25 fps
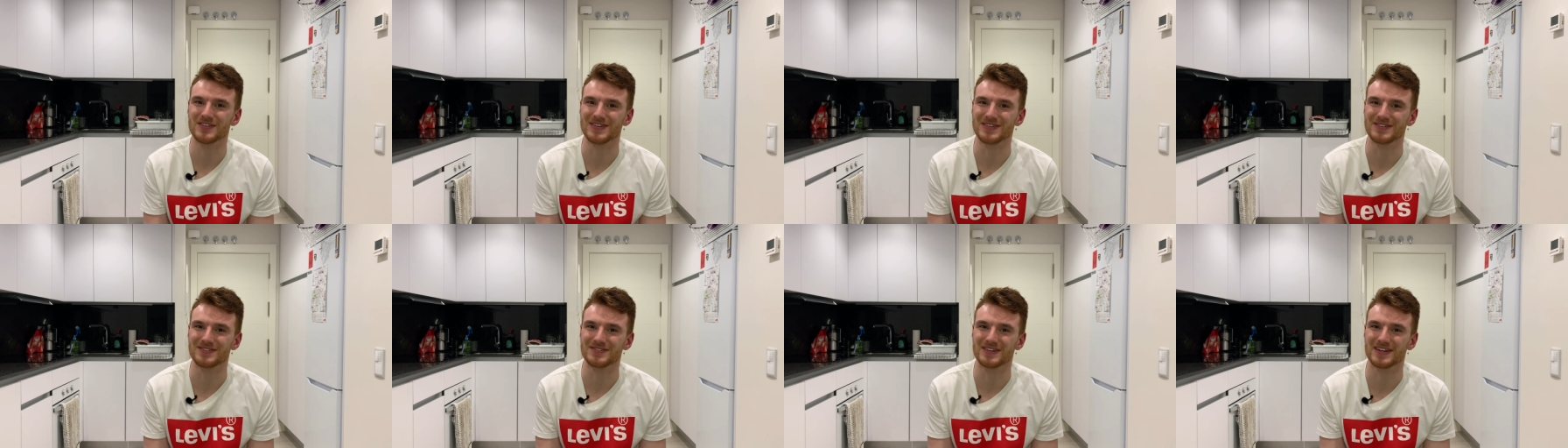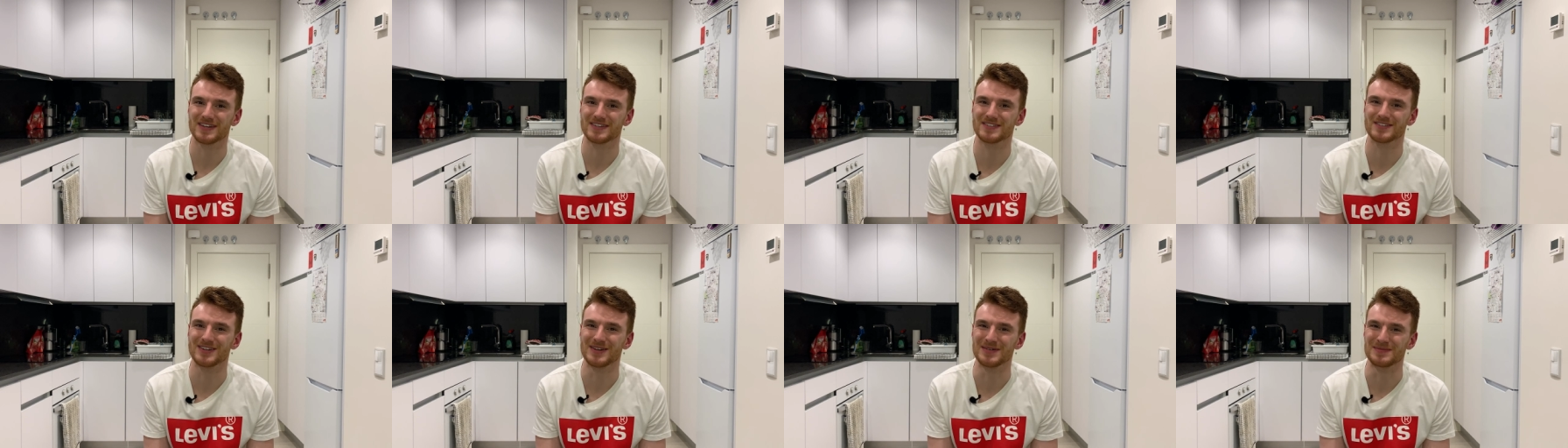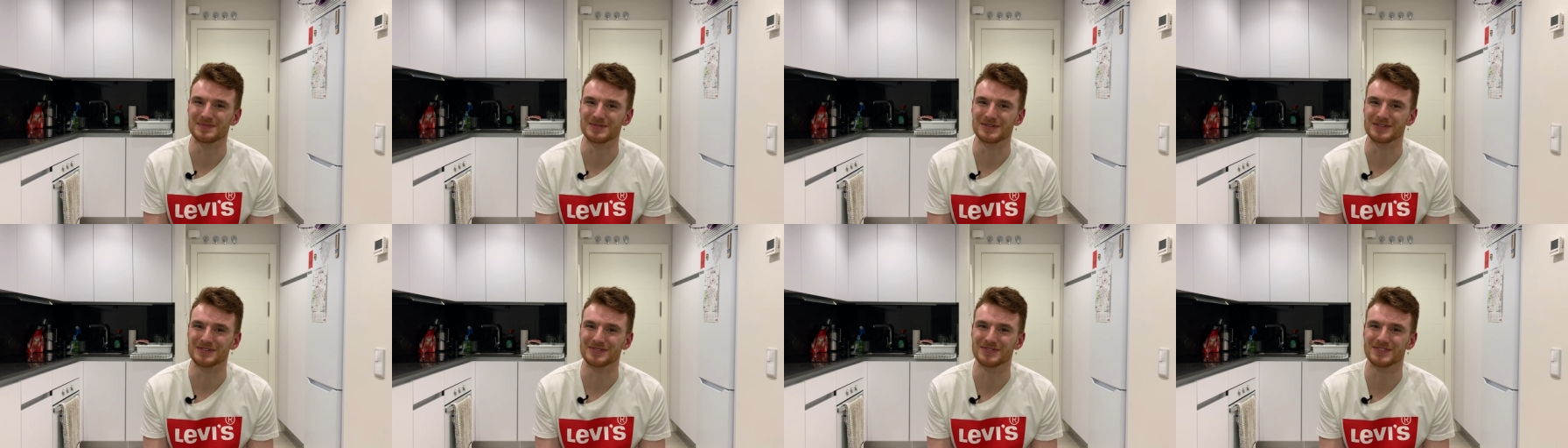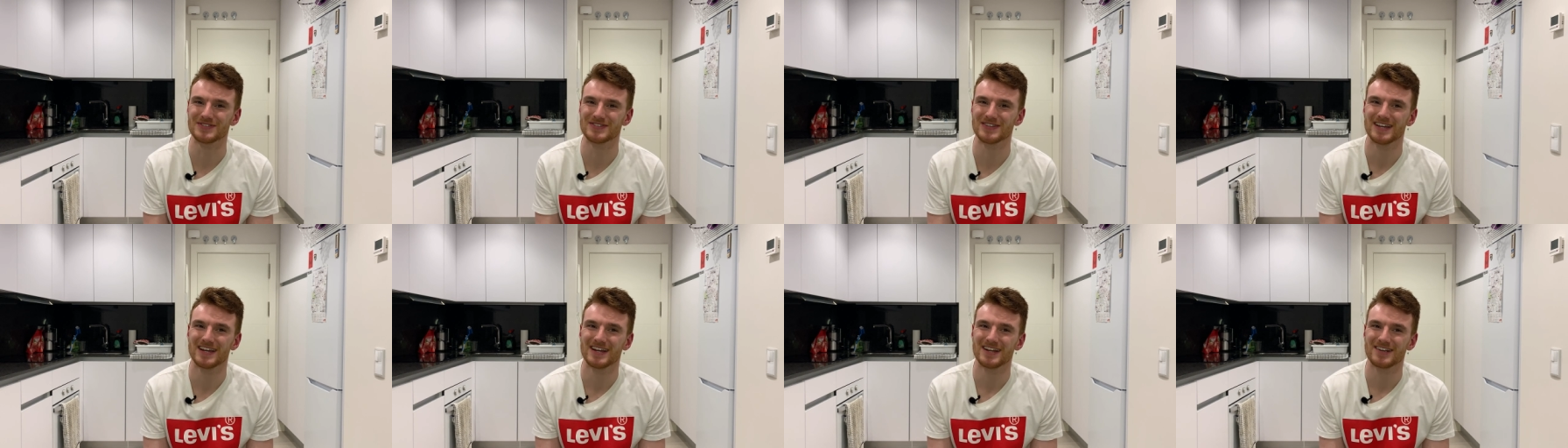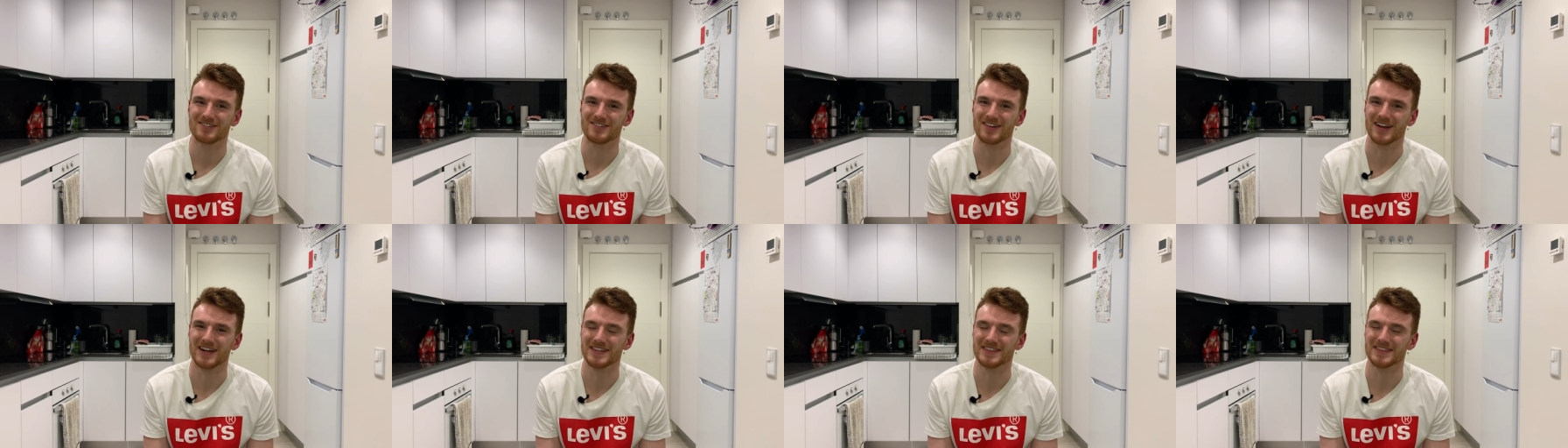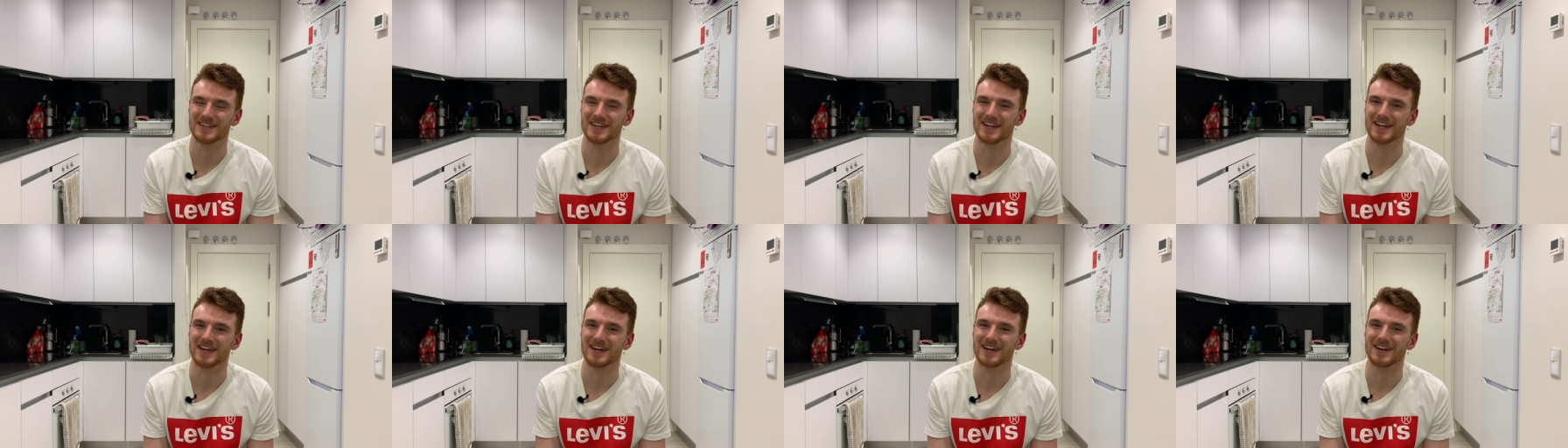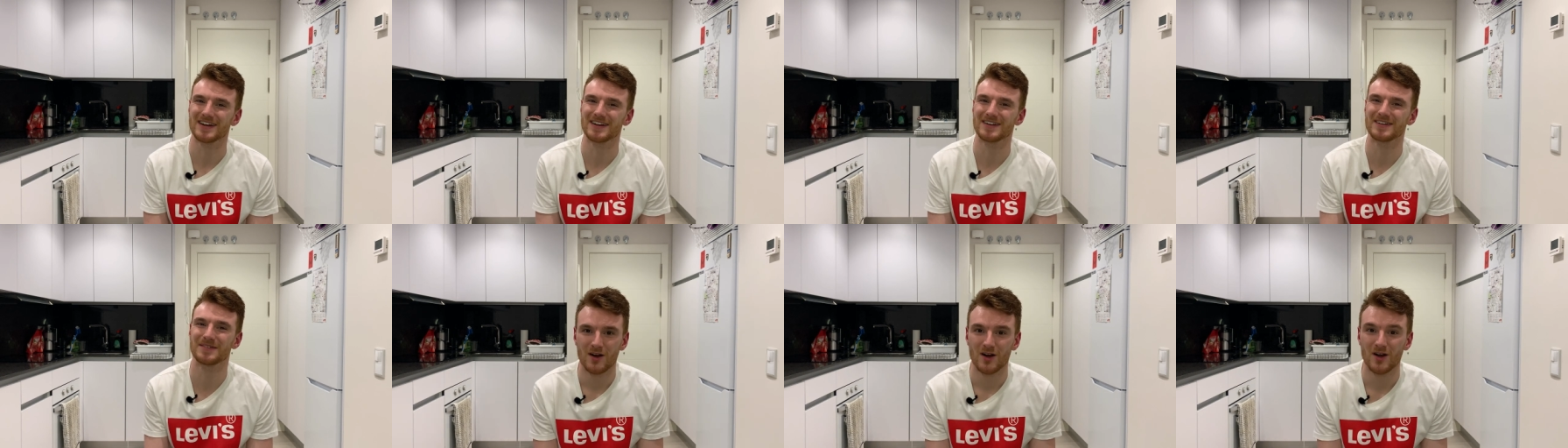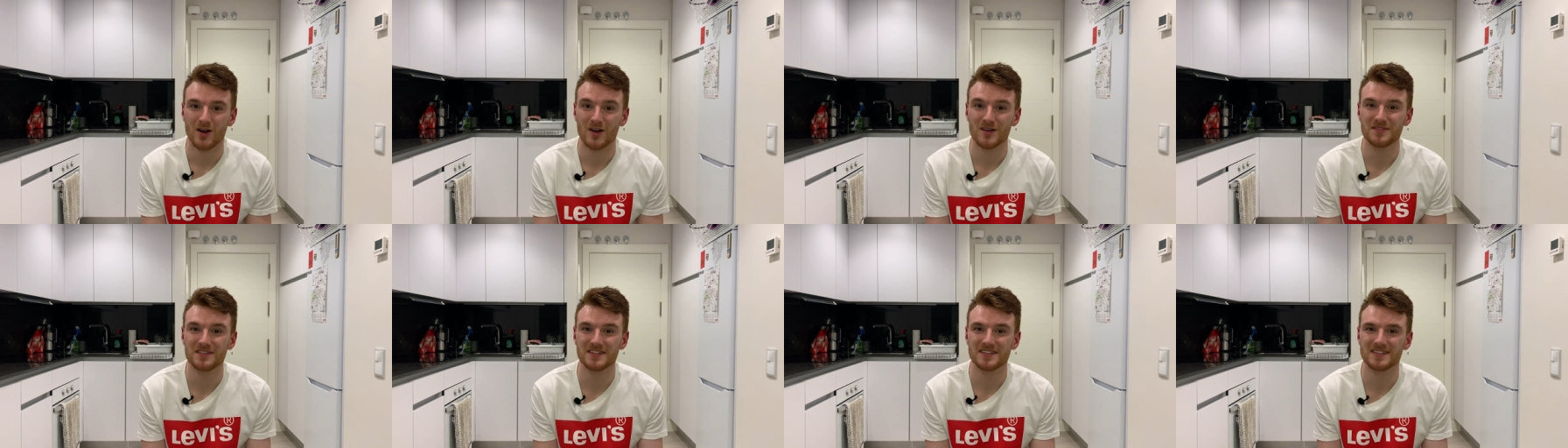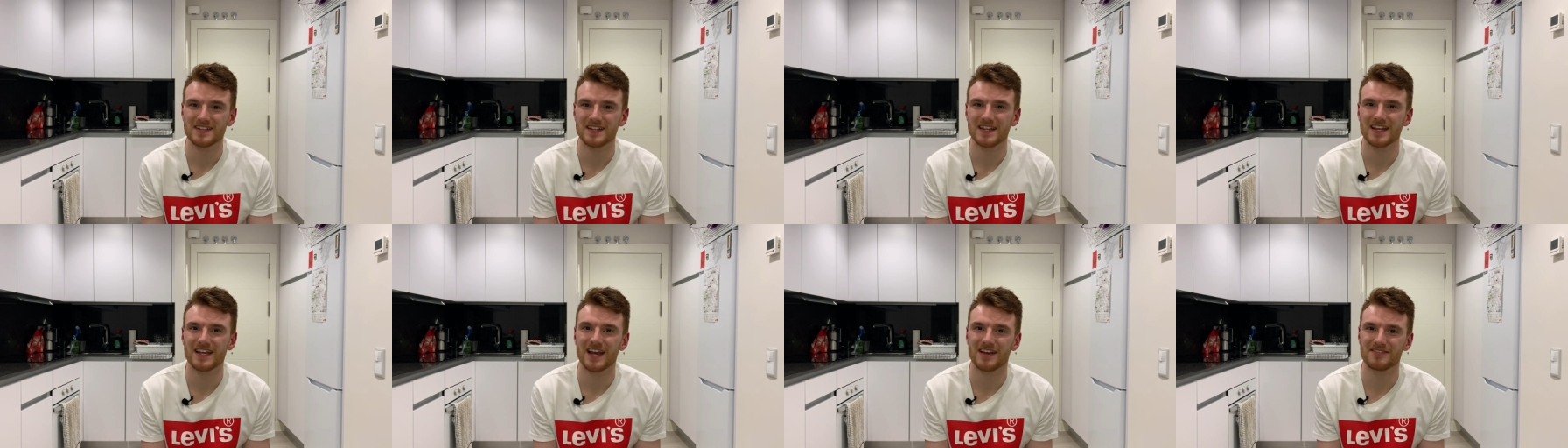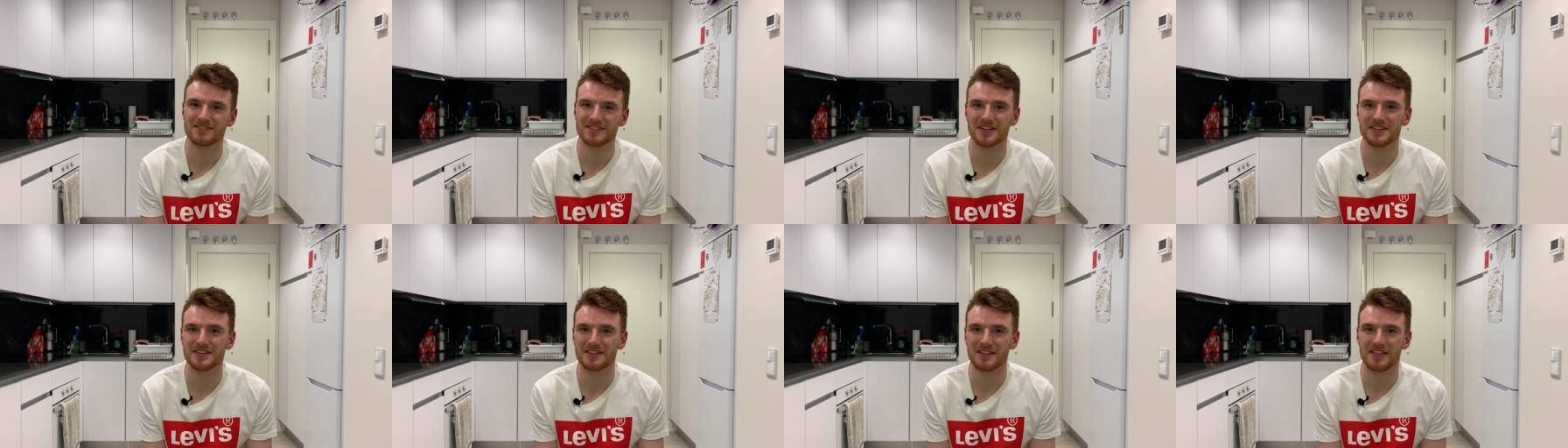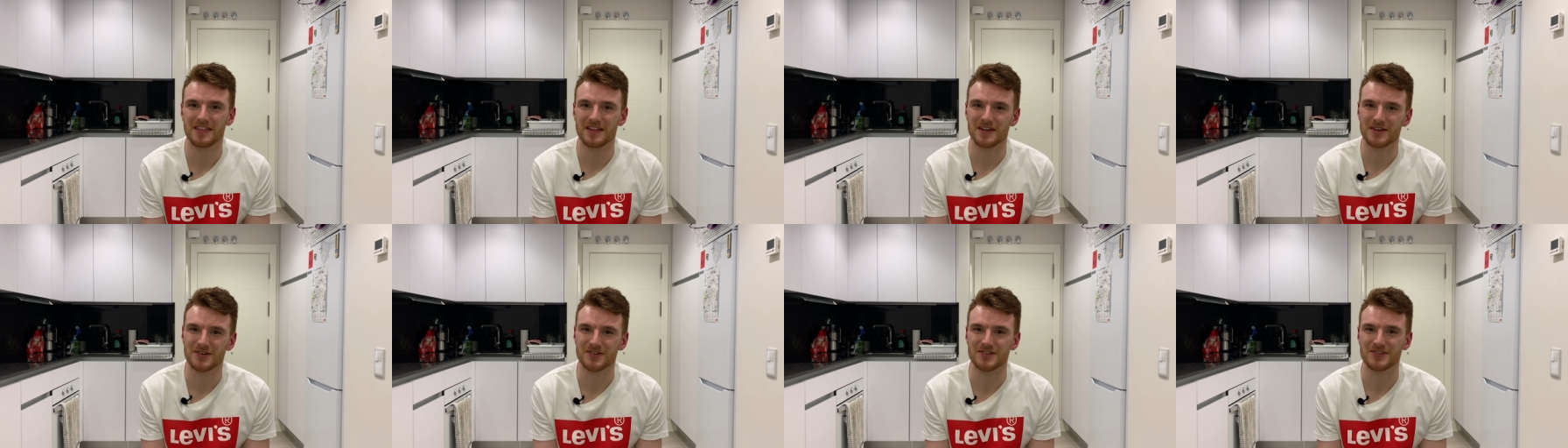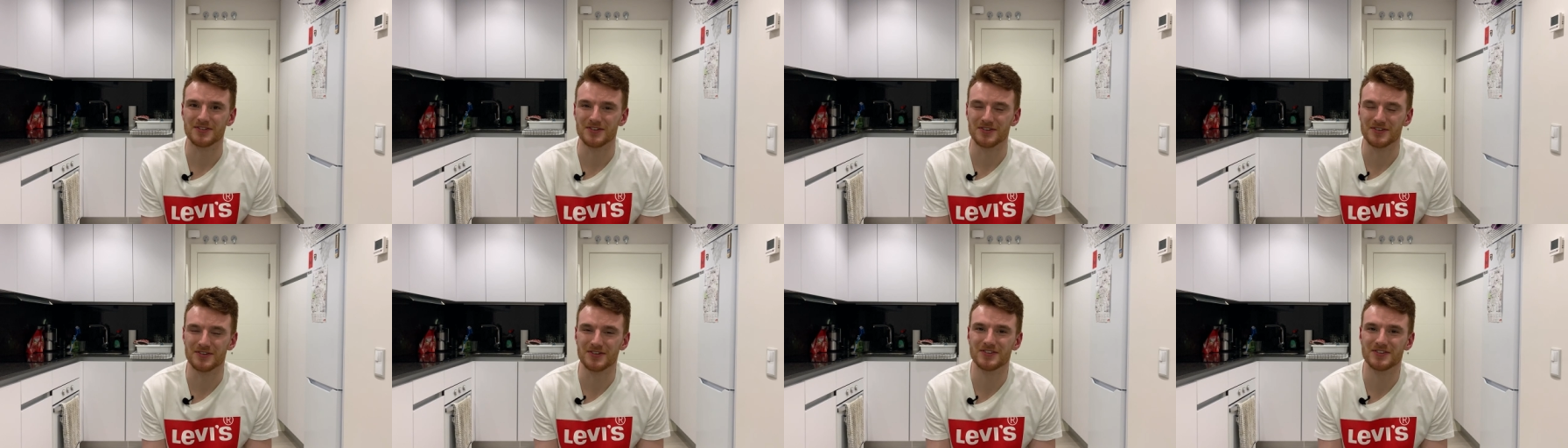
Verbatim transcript: investor moves right there. Obviously, I've learned a thing or two